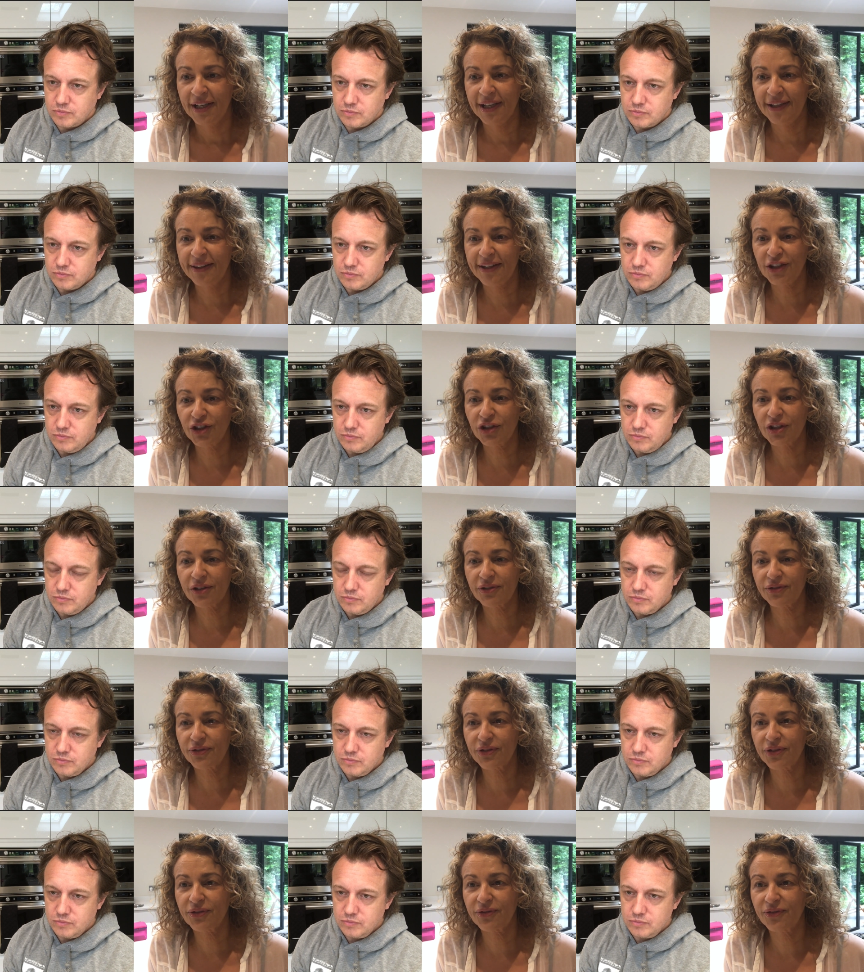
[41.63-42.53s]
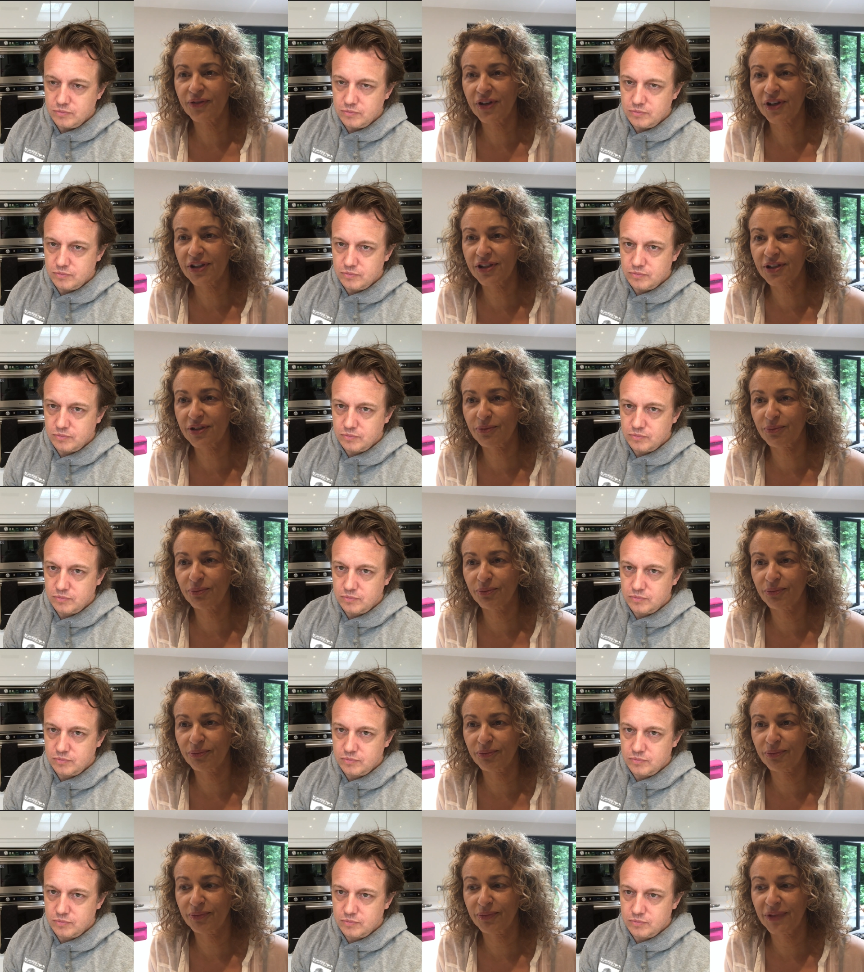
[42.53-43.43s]
Speaker 1: And then you go through the first
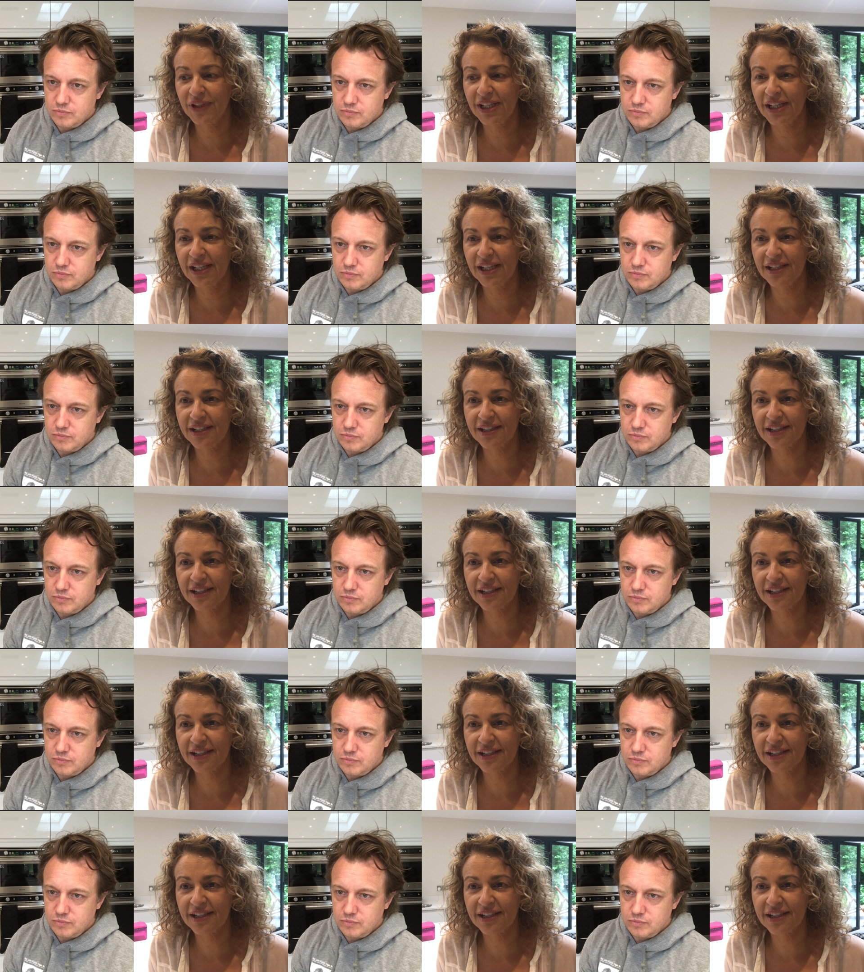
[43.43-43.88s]
year,